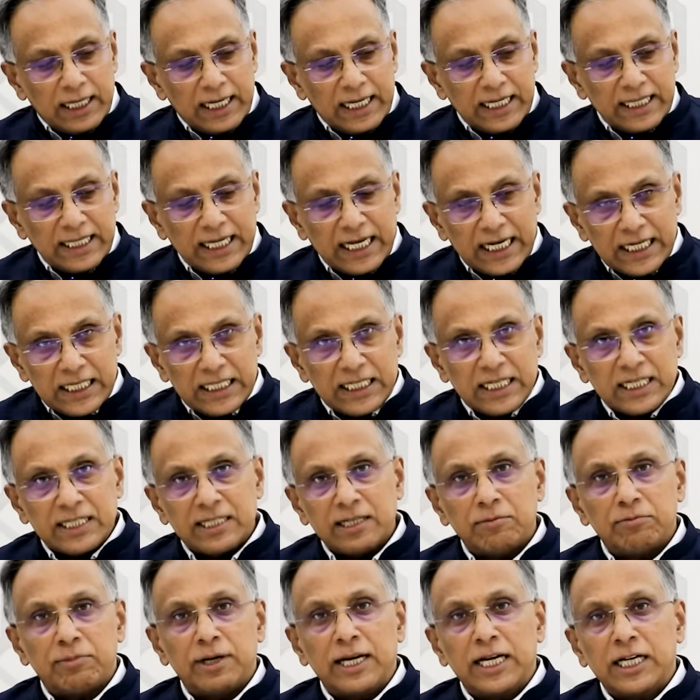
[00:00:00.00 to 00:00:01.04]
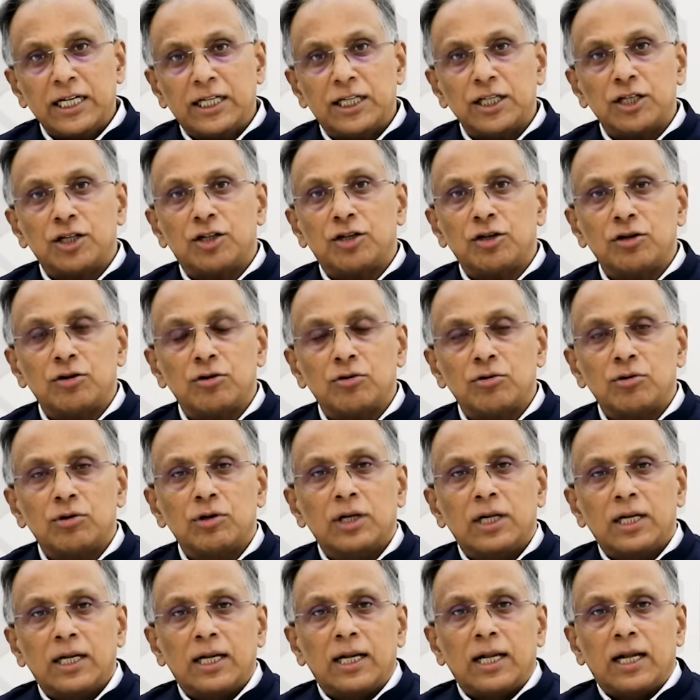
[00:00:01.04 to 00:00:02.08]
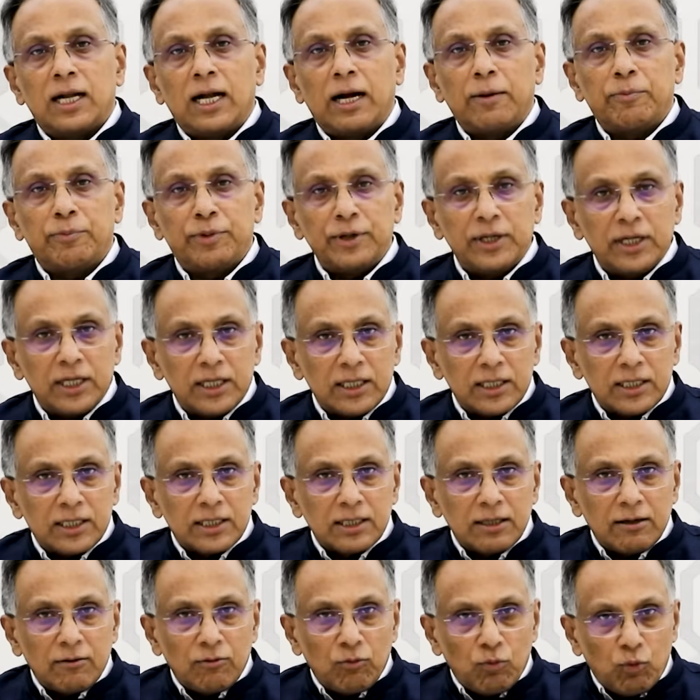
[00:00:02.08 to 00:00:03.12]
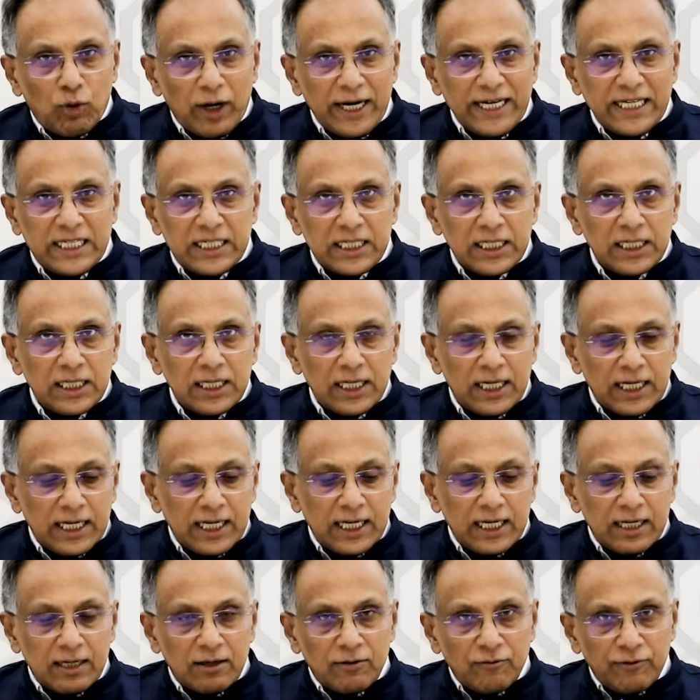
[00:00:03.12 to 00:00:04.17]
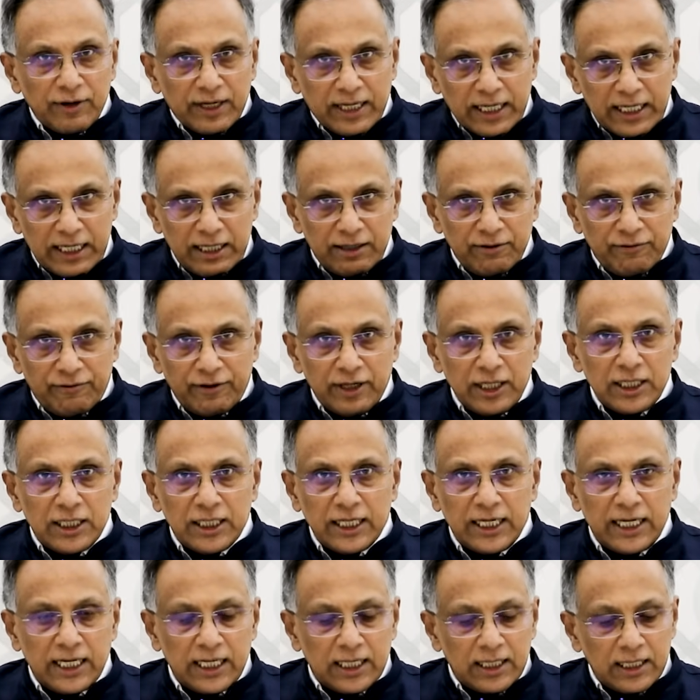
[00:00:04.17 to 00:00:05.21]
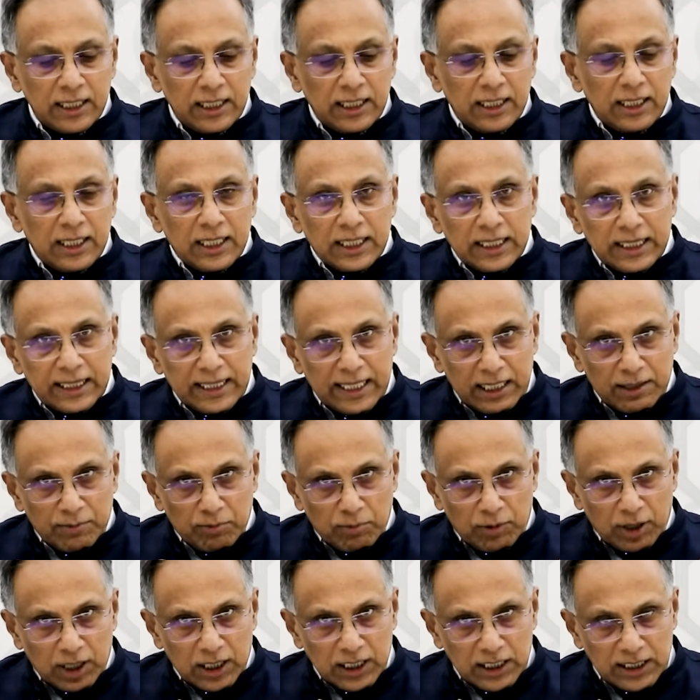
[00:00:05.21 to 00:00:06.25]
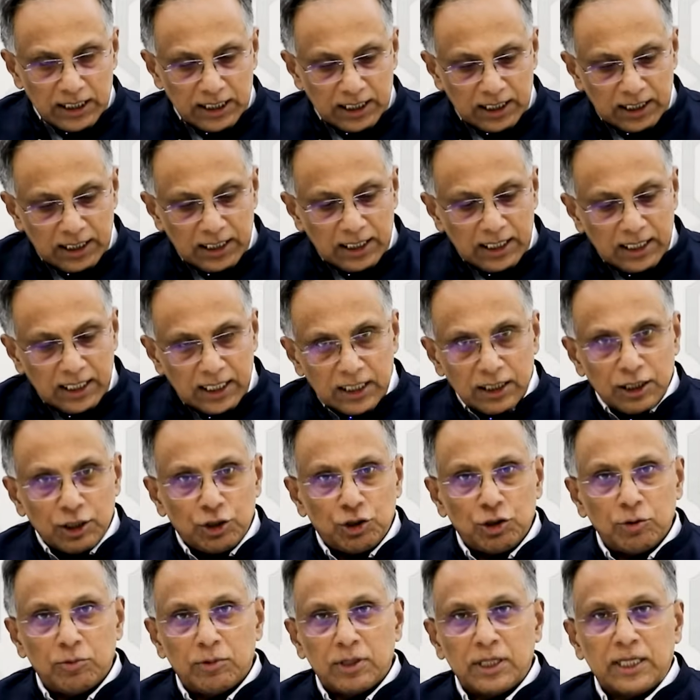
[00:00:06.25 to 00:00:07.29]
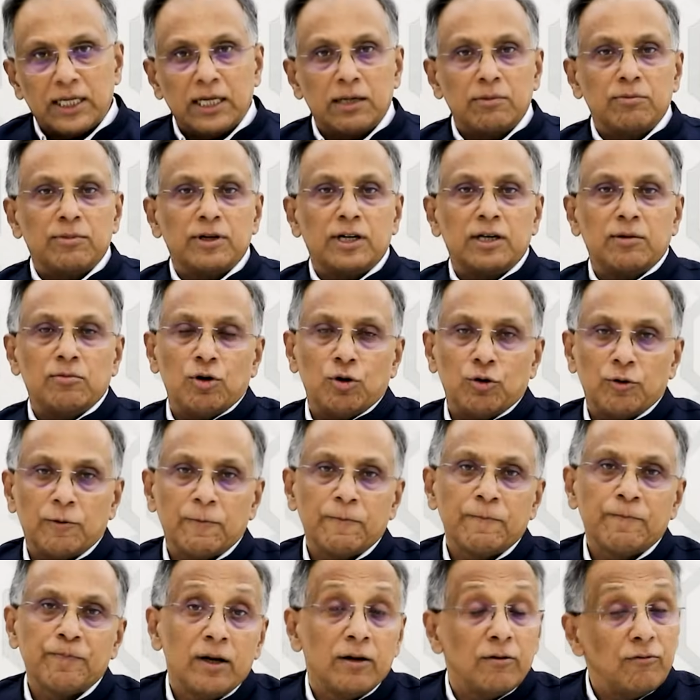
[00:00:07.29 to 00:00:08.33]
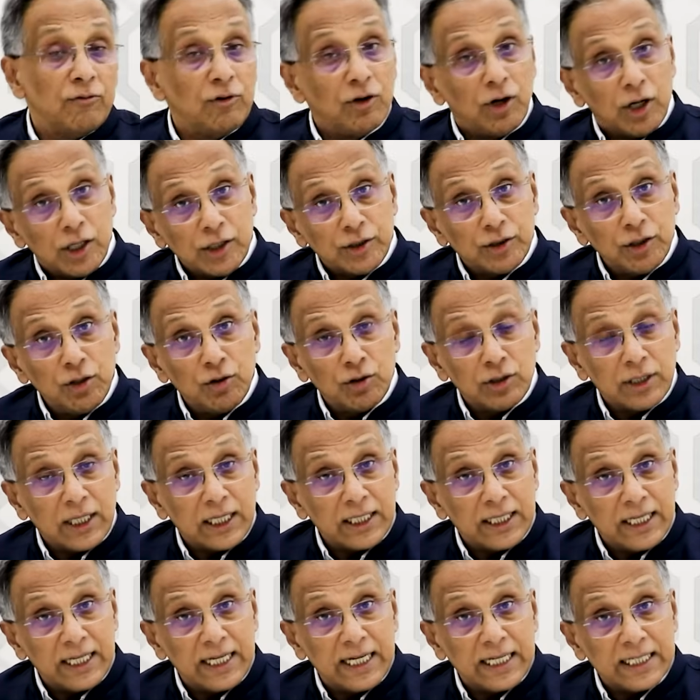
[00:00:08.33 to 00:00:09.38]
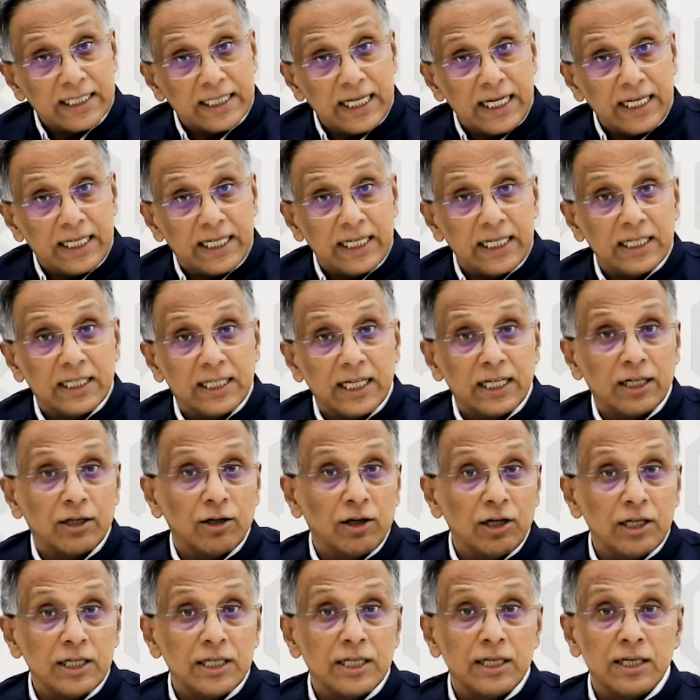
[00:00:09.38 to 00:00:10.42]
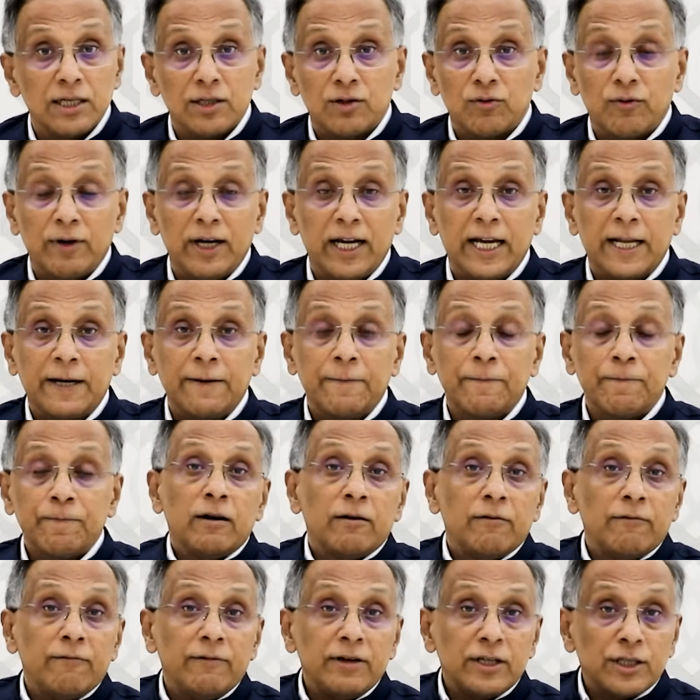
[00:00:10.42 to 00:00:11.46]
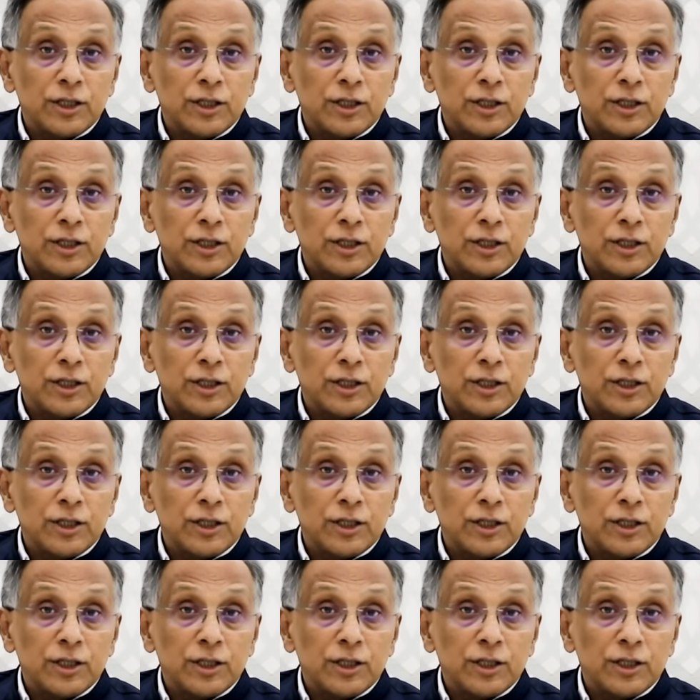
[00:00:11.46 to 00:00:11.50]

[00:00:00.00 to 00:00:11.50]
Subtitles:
and the adjacent brain tissue appears white, and we can differentiate that margin and the tumor can be removed. We also use other exciting technologies where we